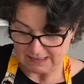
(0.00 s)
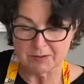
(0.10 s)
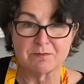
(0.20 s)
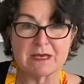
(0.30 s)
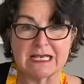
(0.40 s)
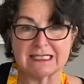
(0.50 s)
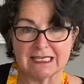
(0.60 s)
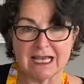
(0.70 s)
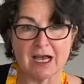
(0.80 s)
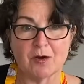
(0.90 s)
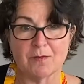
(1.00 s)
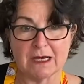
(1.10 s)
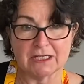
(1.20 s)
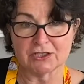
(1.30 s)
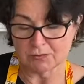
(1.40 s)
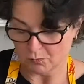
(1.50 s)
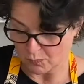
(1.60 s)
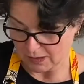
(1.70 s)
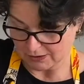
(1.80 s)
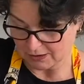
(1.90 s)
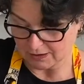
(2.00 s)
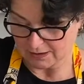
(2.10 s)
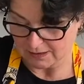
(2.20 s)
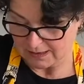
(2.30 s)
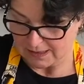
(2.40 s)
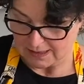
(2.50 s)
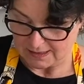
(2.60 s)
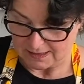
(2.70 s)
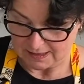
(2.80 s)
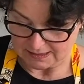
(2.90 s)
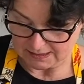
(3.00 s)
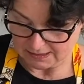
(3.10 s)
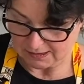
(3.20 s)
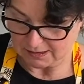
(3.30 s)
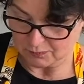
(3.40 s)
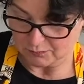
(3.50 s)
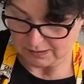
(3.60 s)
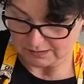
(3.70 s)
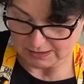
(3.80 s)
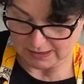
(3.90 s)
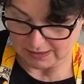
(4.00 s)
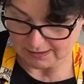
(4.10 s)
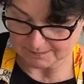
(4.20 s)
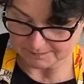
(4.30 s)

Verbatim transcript: it's amazing how much water this will take.